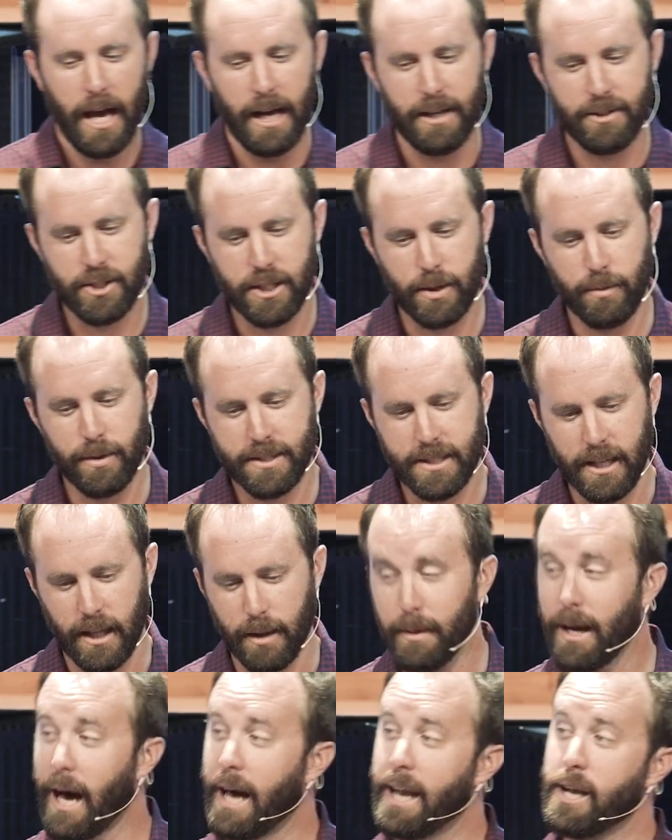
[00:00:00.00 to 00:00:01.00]
and she was
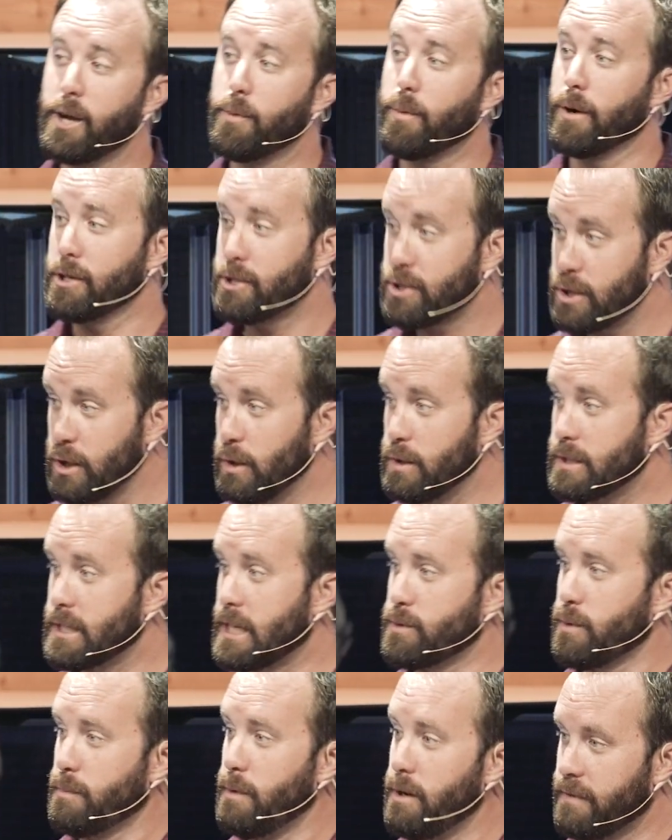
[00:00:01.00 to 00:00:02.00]
telling me I needed to wear shoes
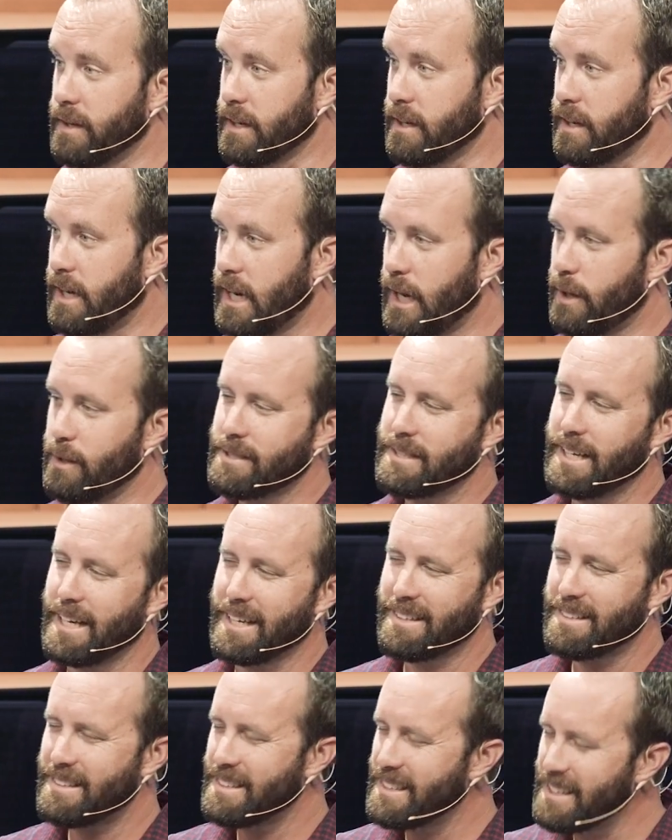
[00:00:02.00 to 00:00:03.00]
because we're moving. And I was
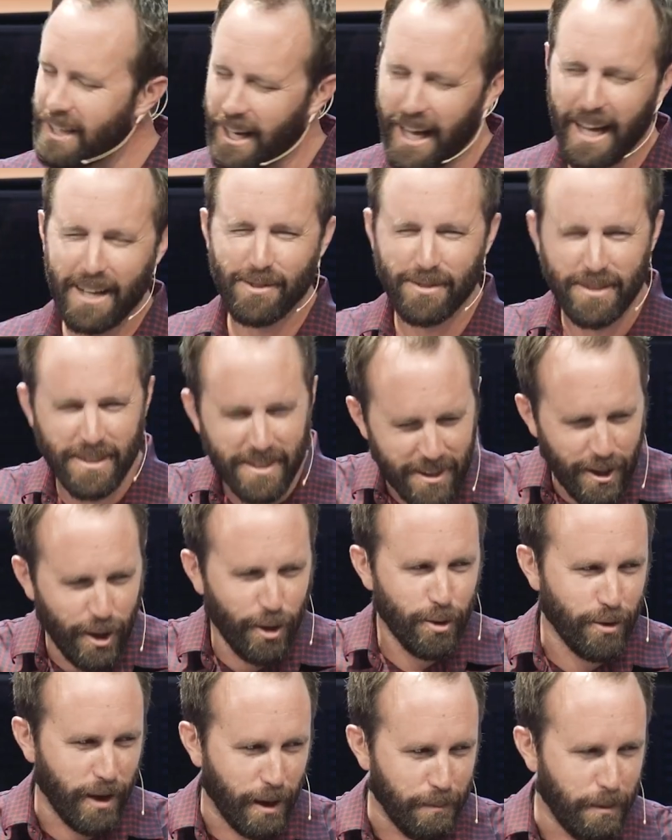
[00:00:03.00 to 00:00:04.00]
like, you know, actually,
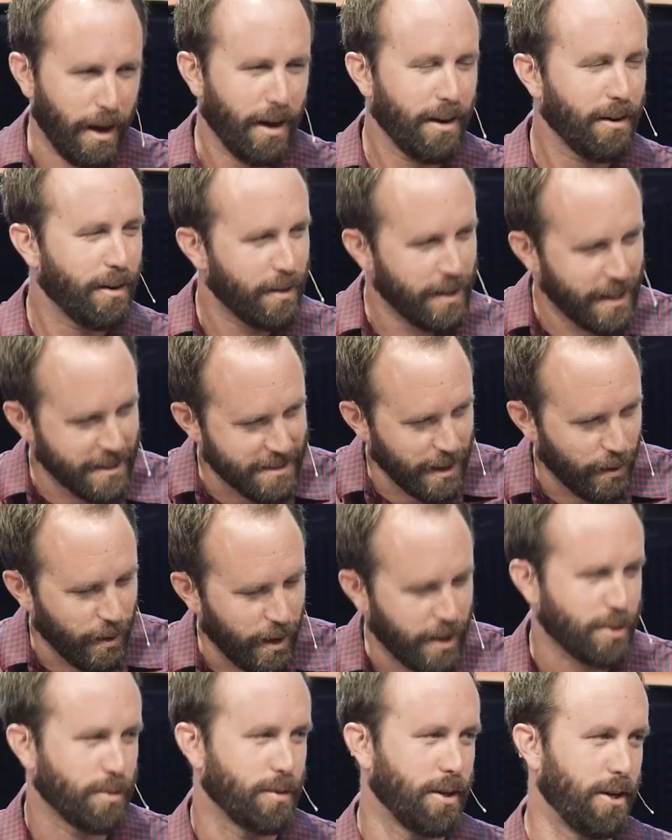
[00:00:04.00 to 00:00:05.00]
no, Grandma, uh, that's not
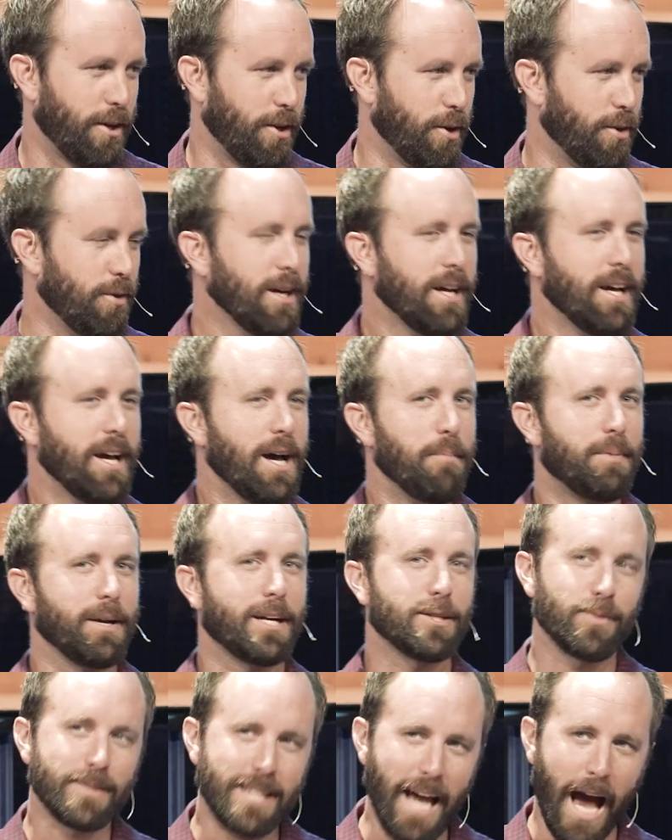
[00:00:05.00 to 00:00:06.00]
what actually need to do.
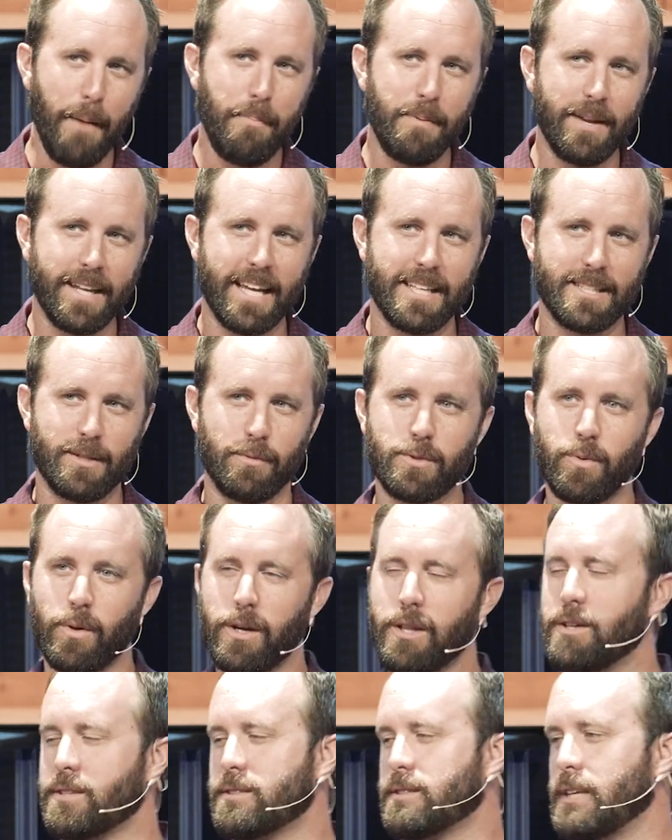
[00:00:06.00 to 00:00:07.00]
Because what's happening is it was
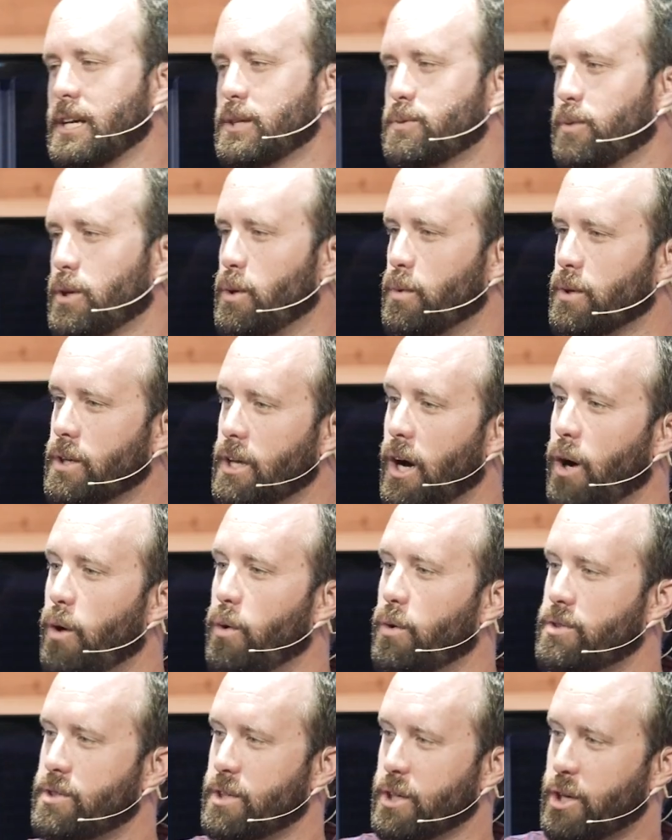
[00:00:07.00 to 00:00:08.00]
one of those things where you would
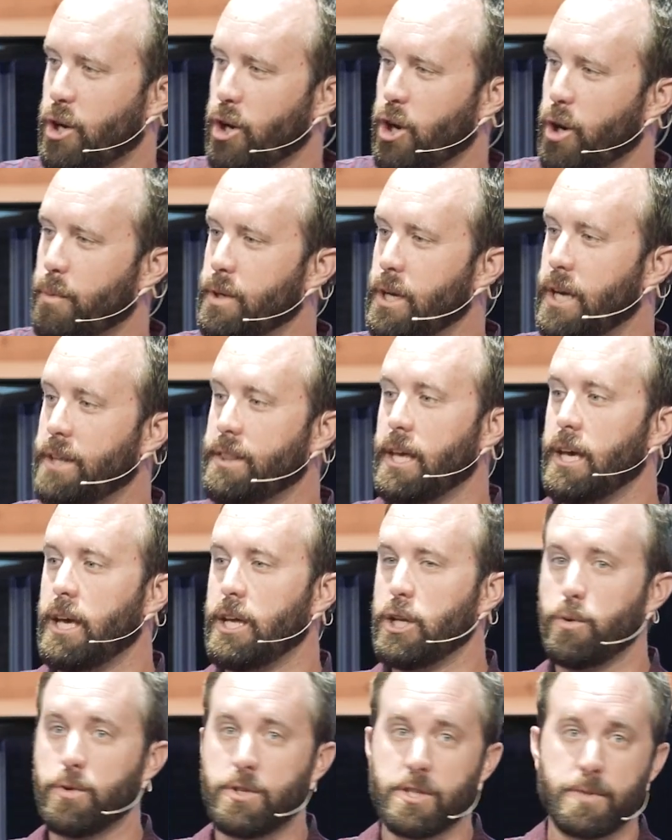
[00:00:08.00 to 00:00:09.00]
go to the curb and, they,
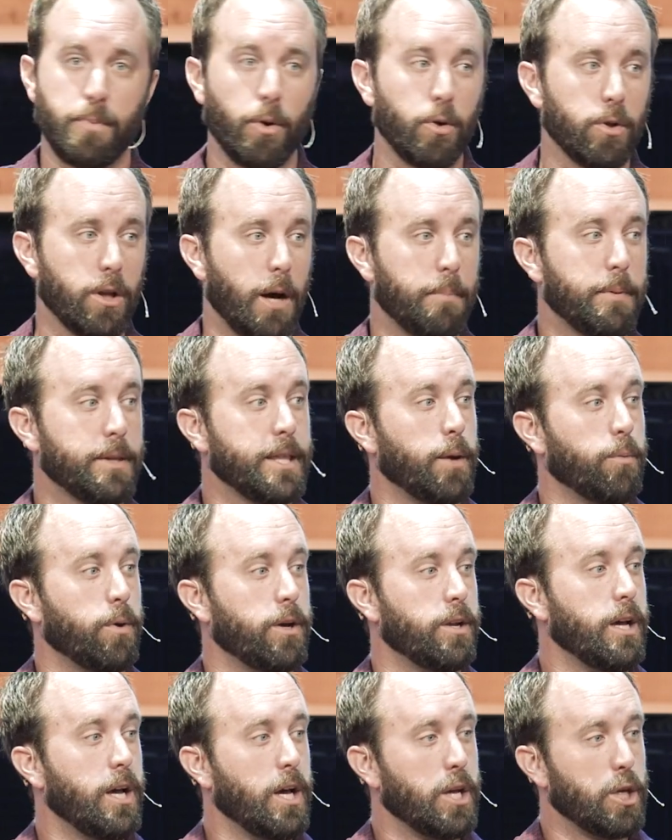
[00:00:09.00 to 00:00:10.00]
and you would just pull up and they
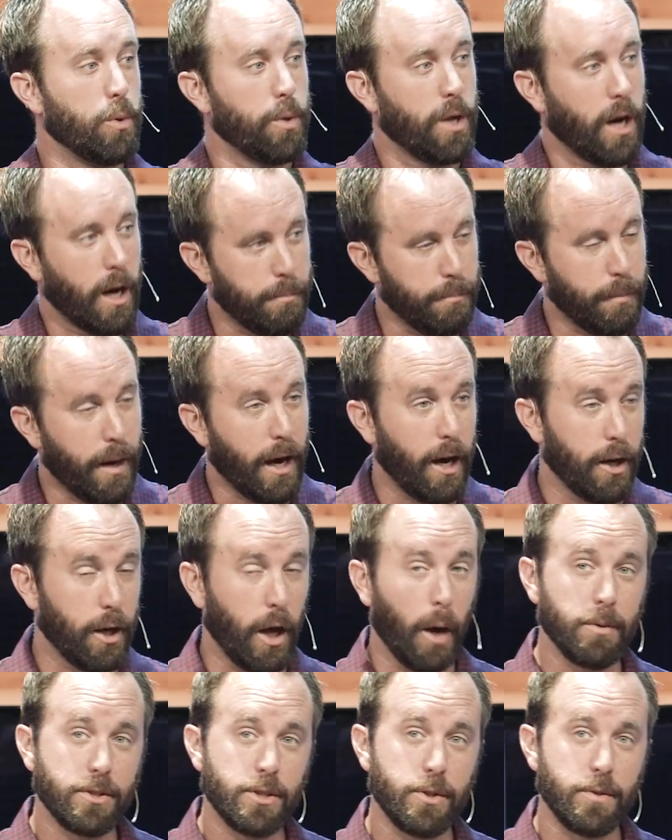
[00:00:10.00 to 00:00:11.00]
would, you would, un-
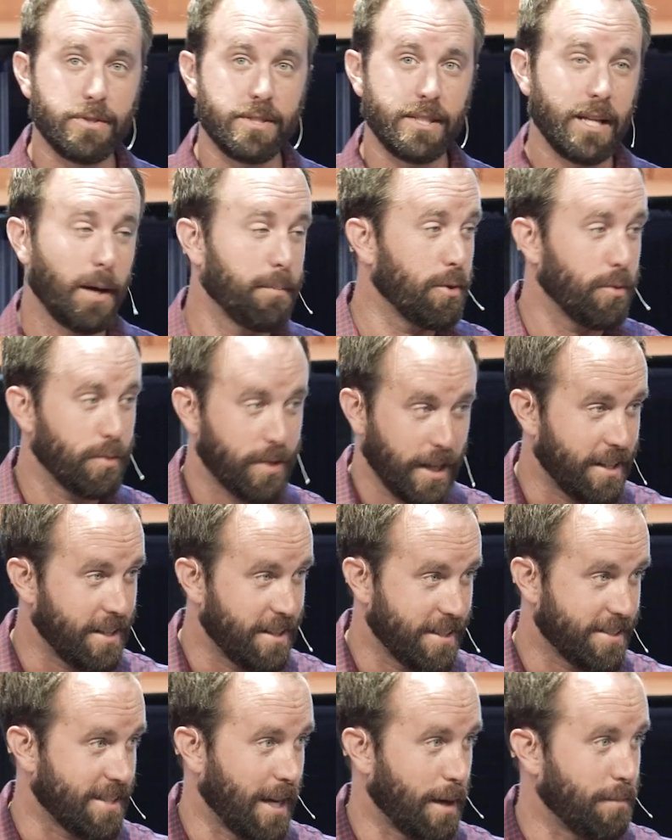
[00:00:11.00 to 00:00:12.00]
I went to UNCW, they
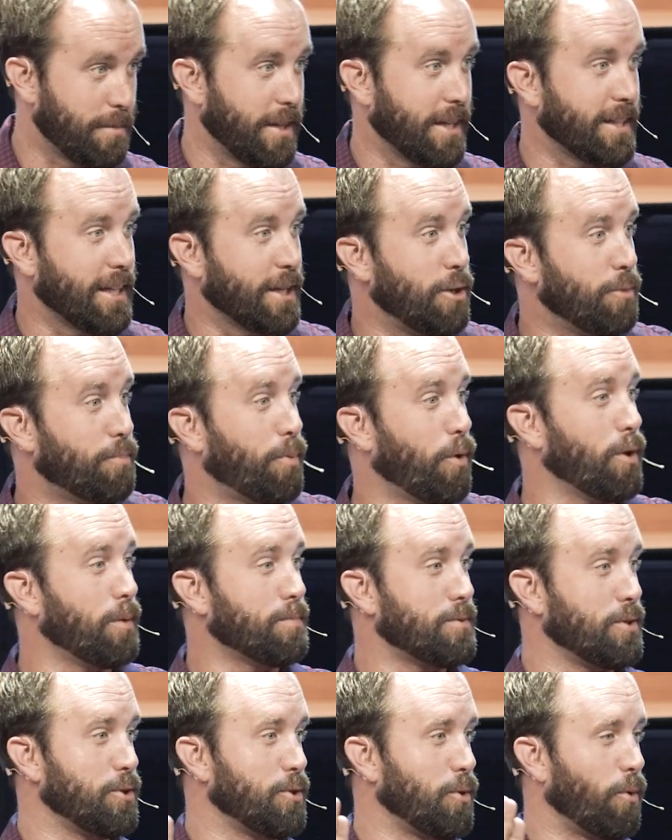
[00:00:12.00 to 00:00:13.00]
did the same thing. Like you'd pull
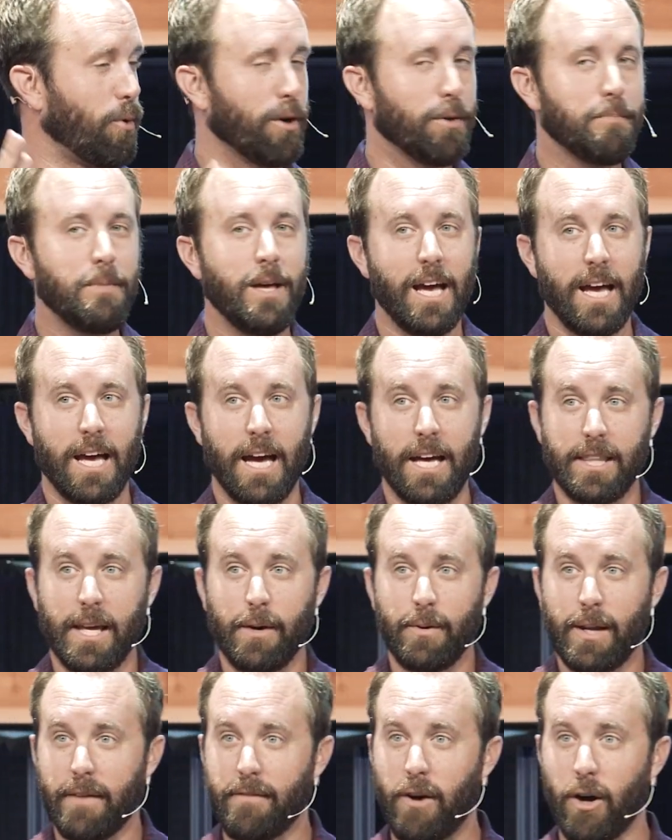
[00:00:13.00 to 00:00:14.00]
up to the dorm and
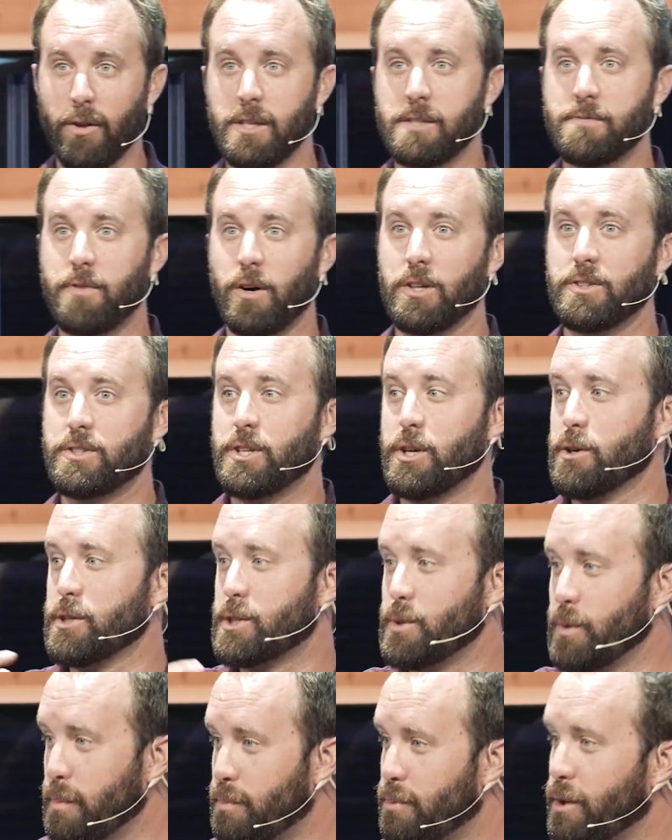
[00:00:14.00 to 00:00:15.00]
they would have all these
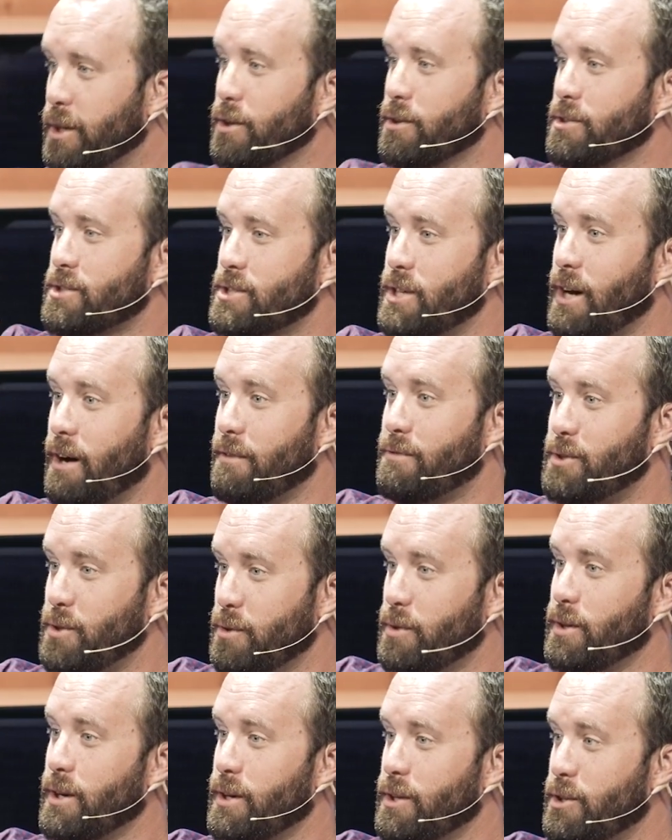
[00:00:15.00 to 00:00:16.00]
volunteers who would bring your stuff
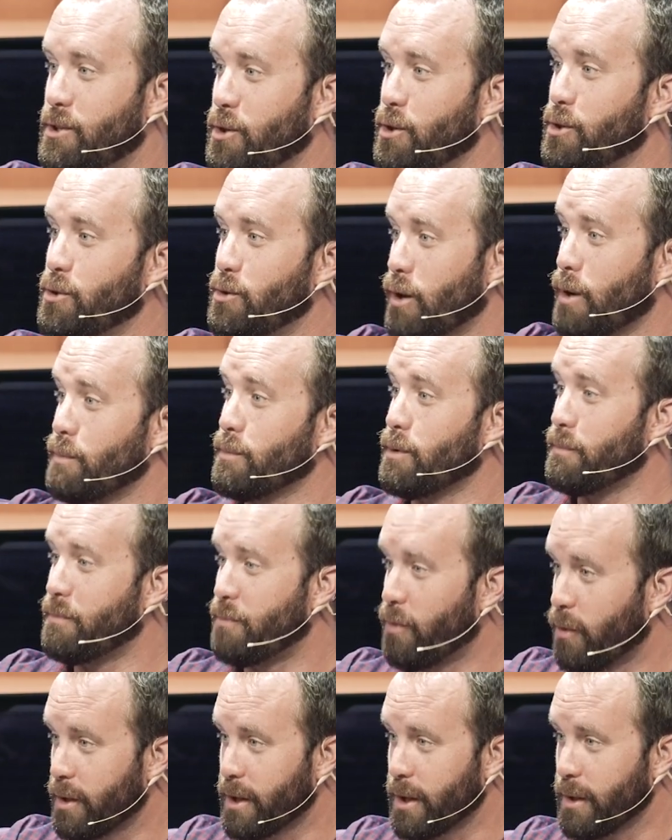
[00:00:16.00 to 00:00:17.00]
to, the, to your dorm room
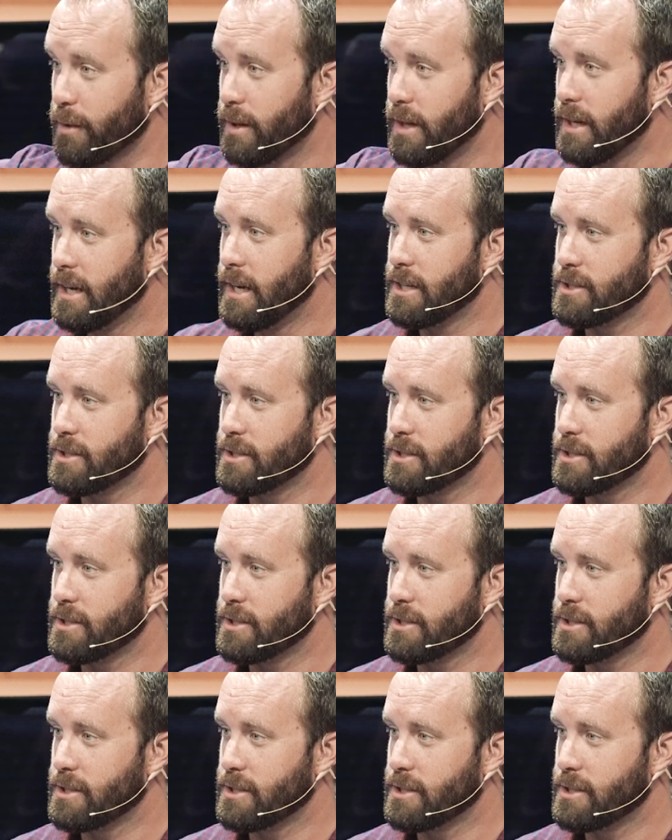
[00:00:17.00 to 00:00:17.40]
for you.